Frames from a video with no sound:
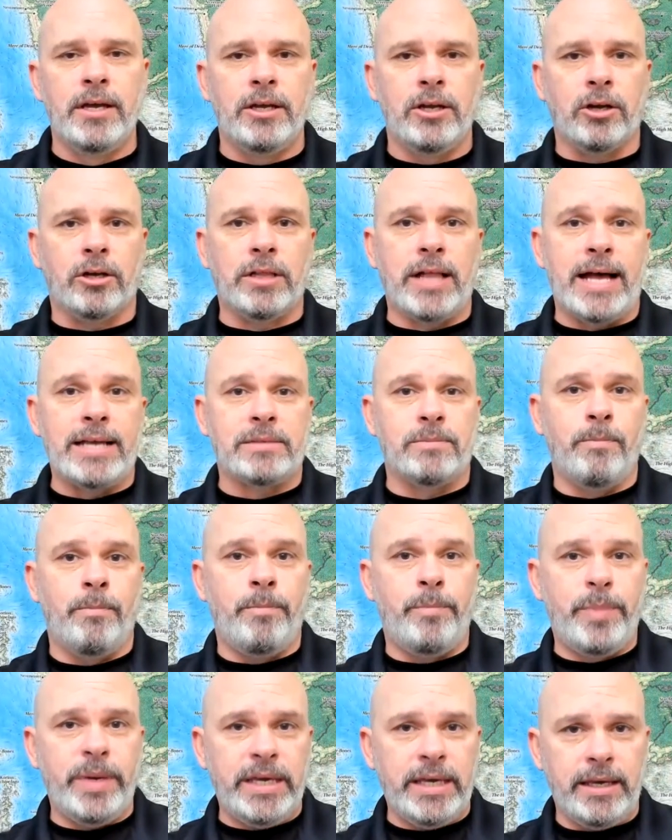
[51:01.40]
your class
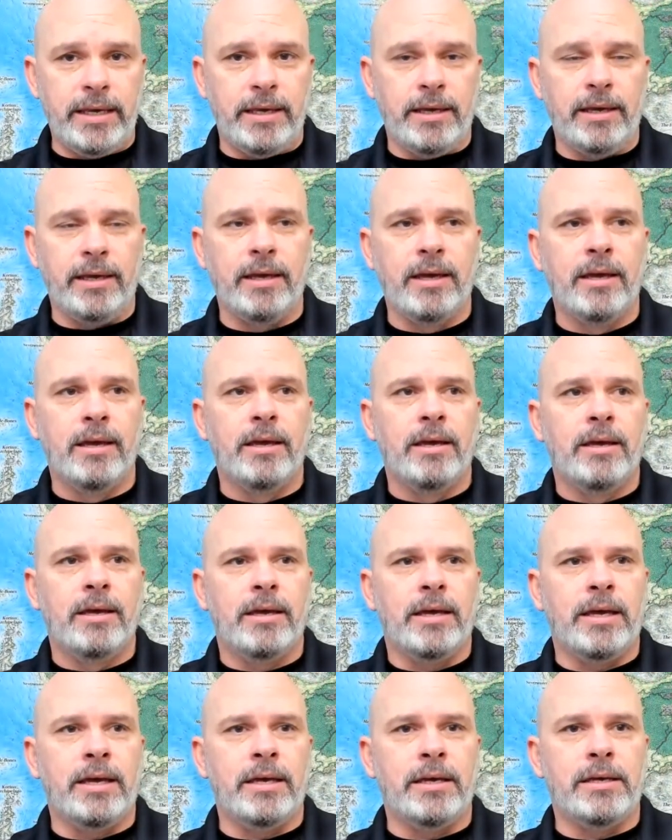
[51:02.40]
b
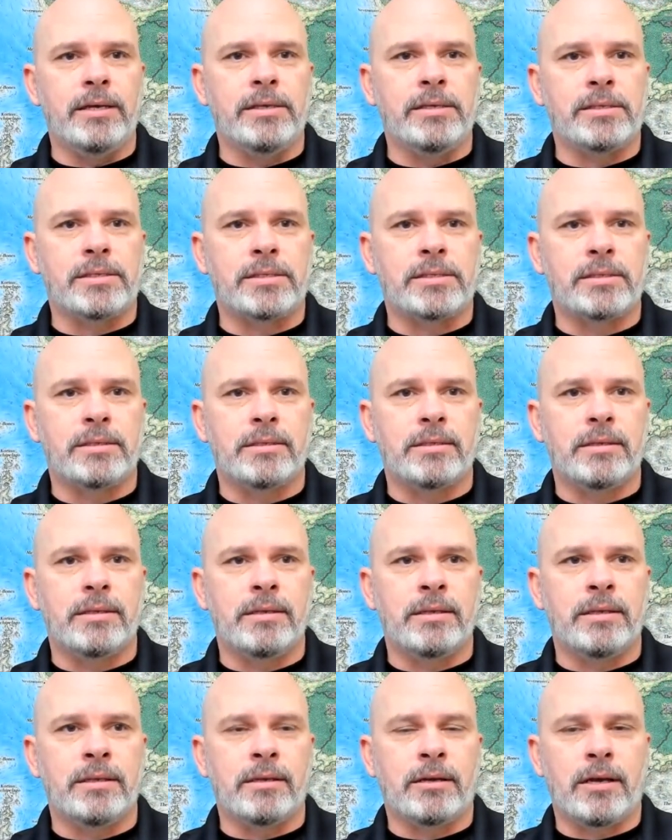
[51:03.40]
is
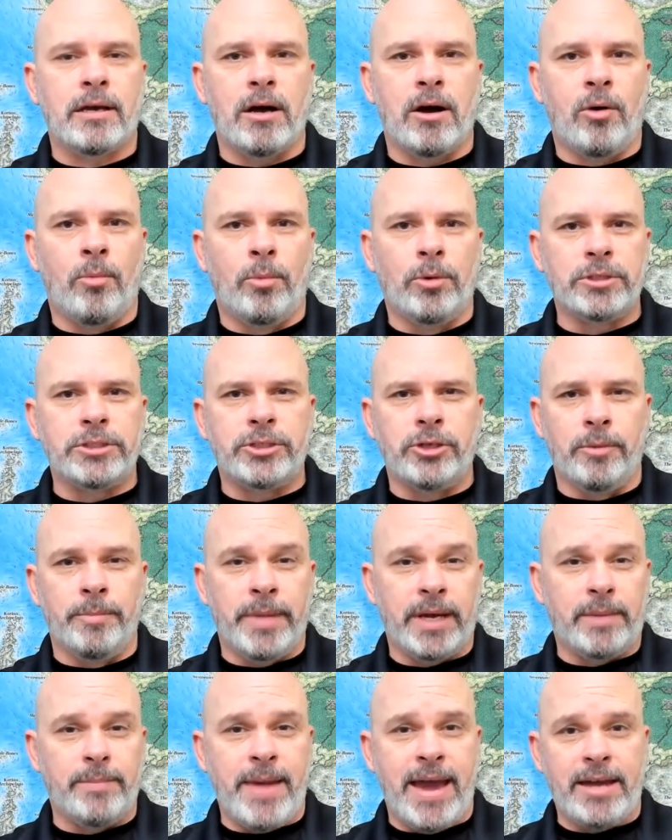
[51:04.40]
almost your
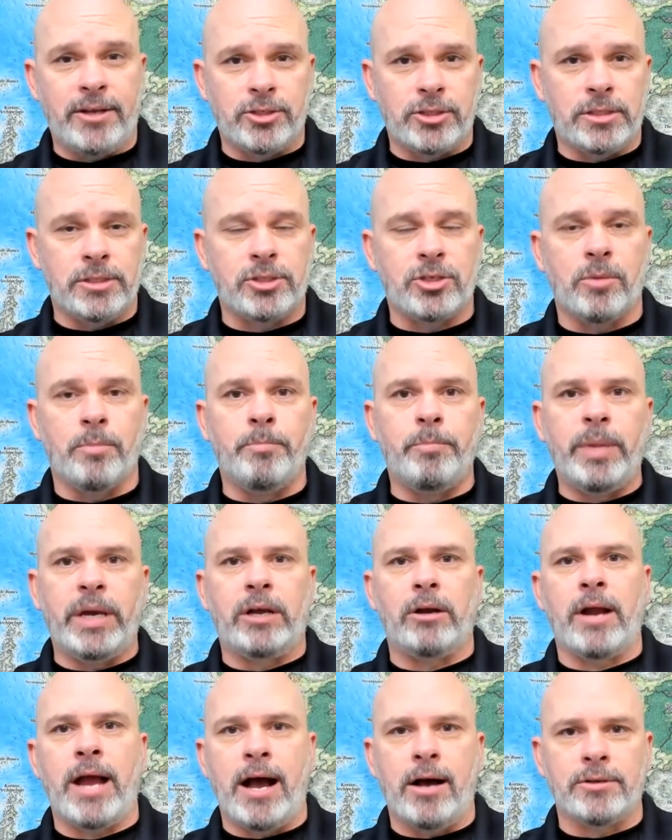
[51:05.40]
mcmansions your
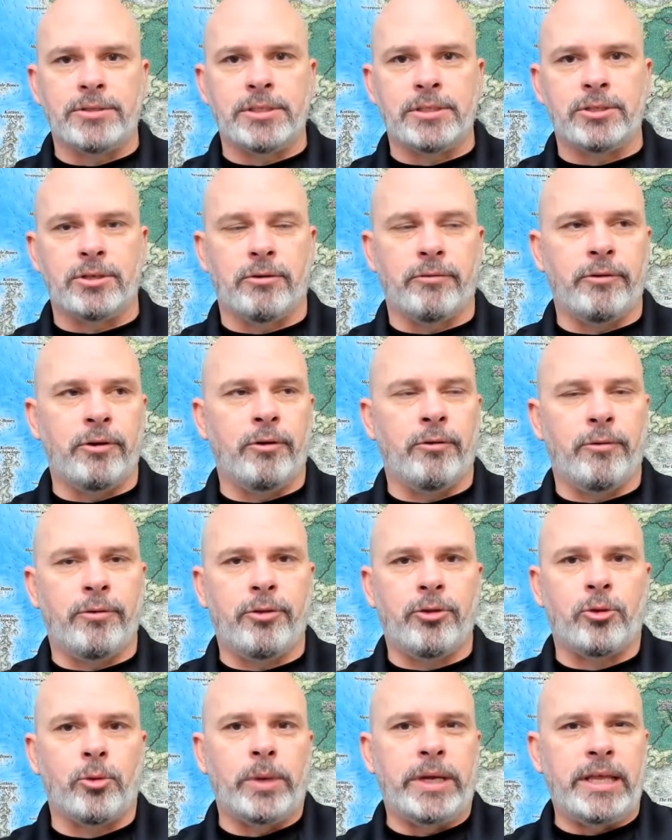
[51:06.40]
bigger houses your your
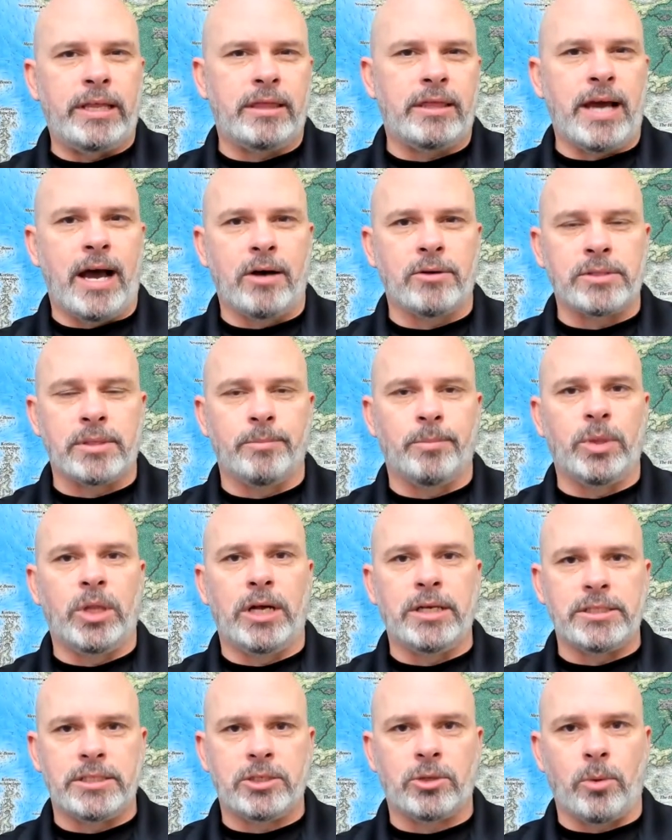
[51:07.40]
3000
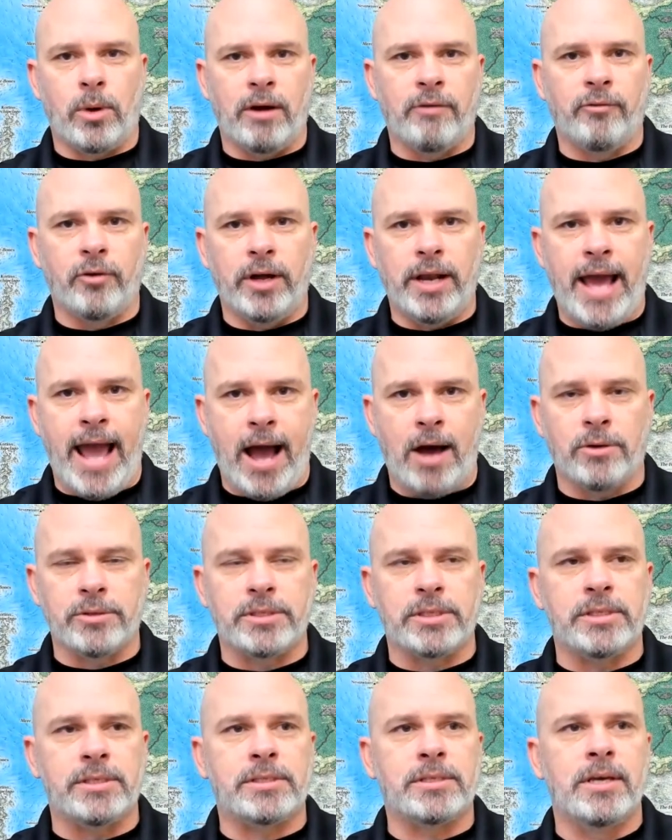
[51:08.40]
plus square foot
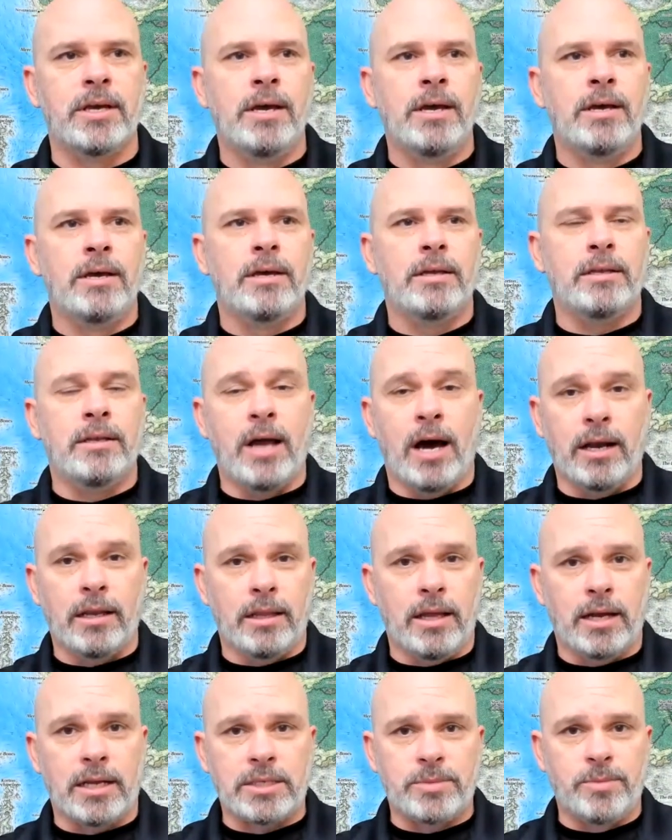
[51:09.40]
houses
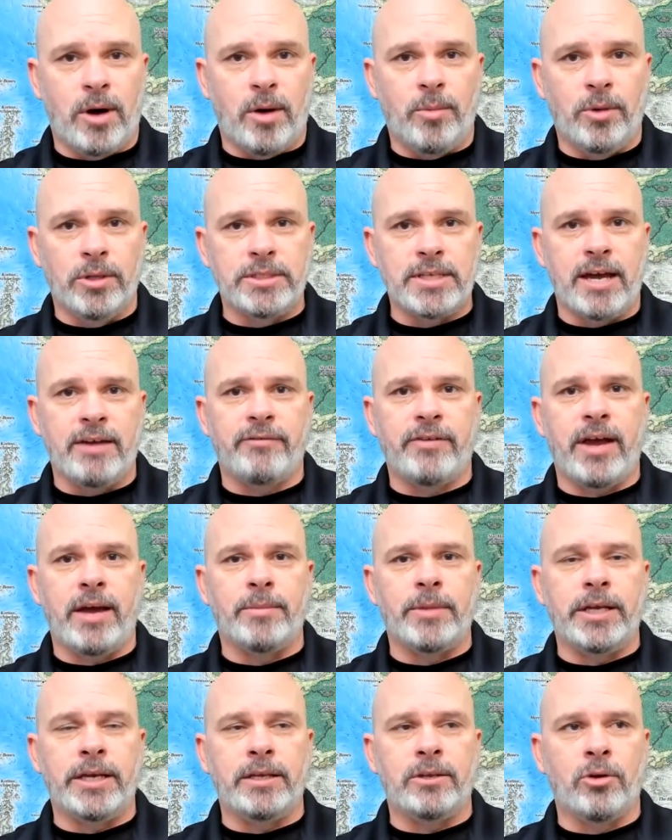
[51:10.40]
not a lot of small
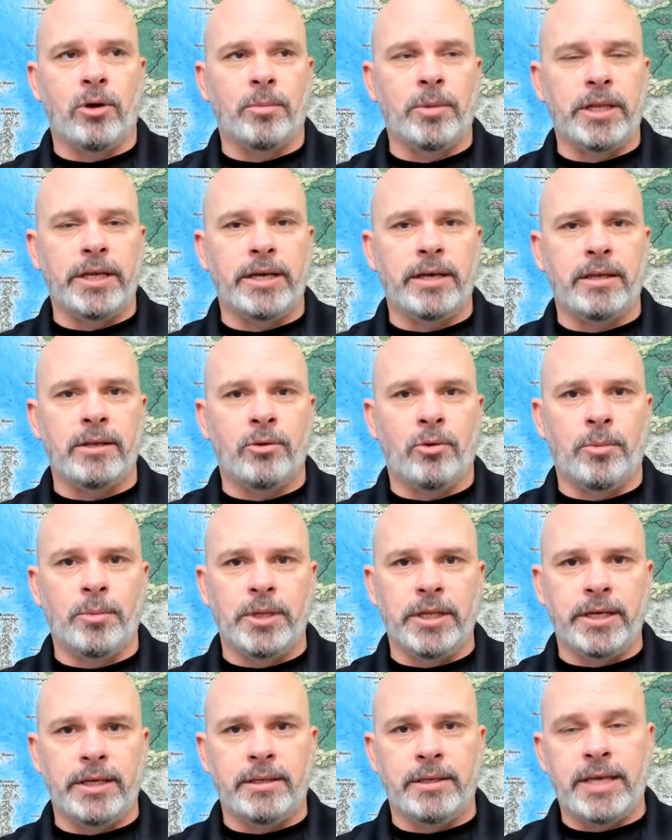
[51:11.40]
multifamily. Normally,
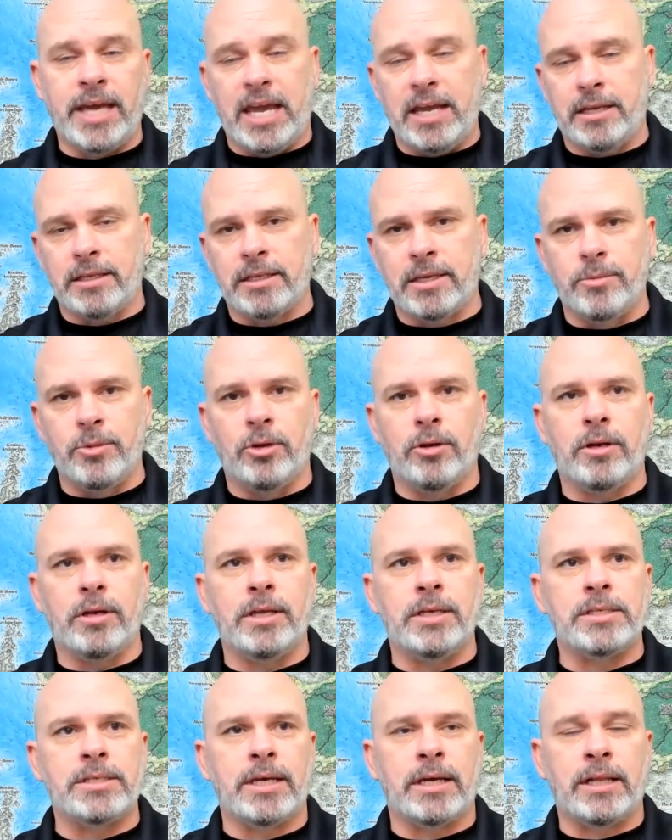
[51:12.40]
normally gated
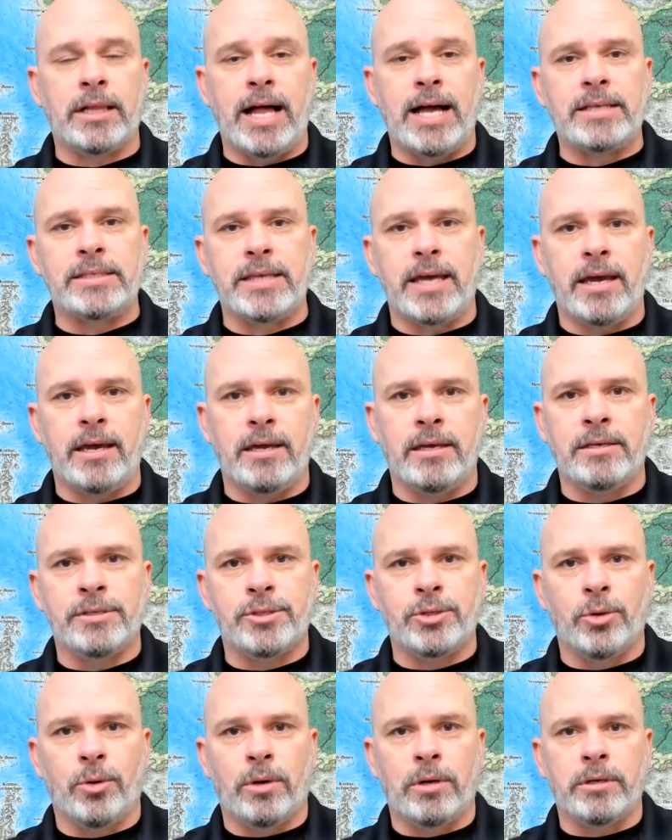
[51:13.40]
communities, and Class A
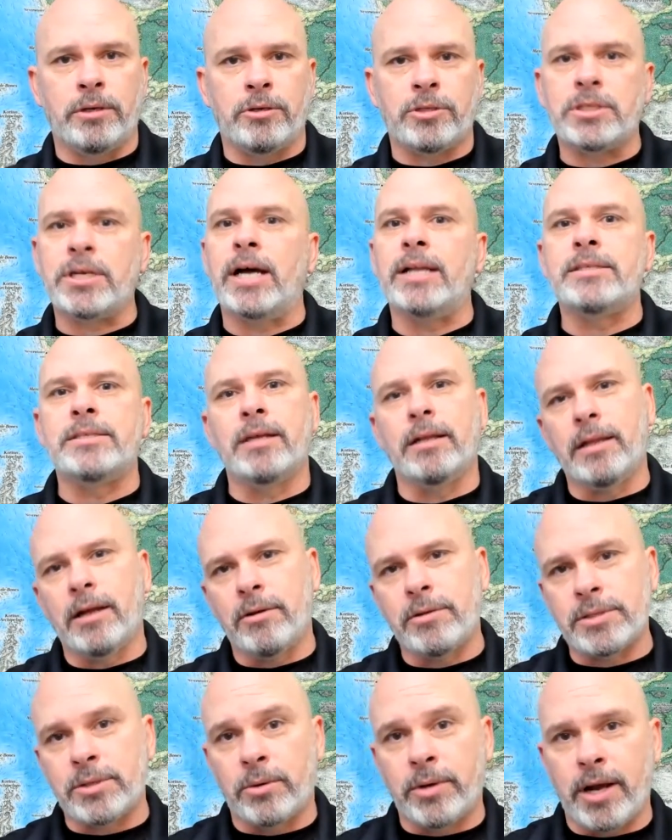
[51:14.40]
is your your Scottsdale,
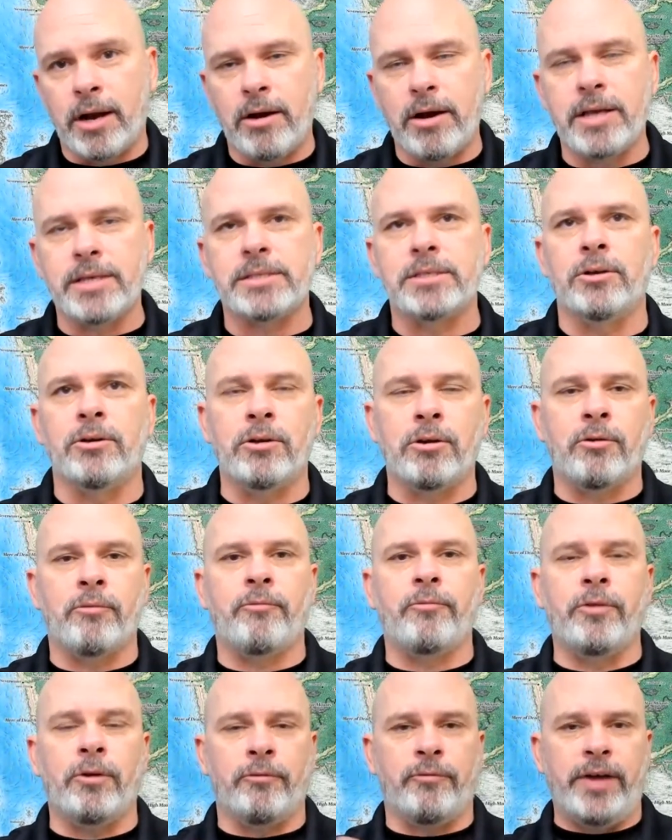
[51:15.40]
Arizona areas, your your,
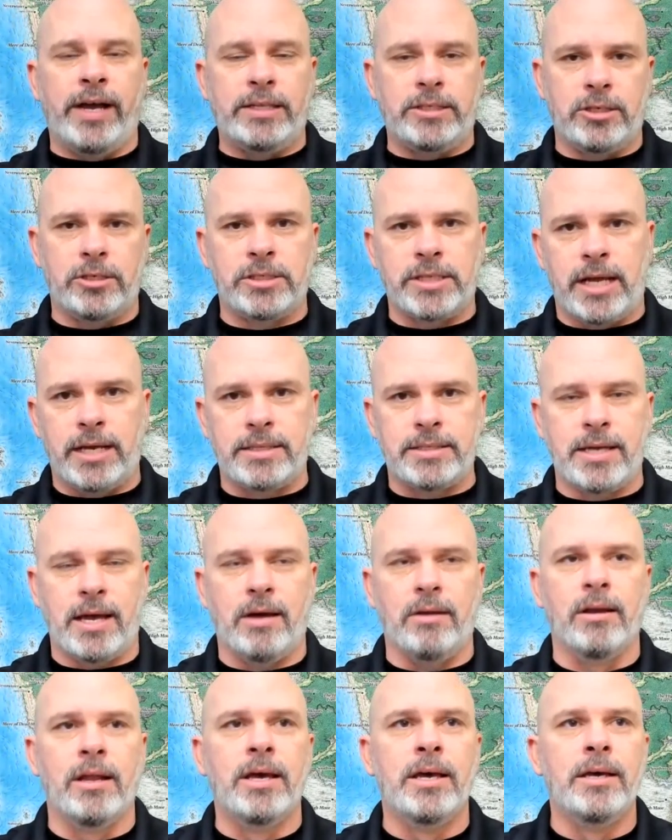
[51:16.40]
your fancier side of town.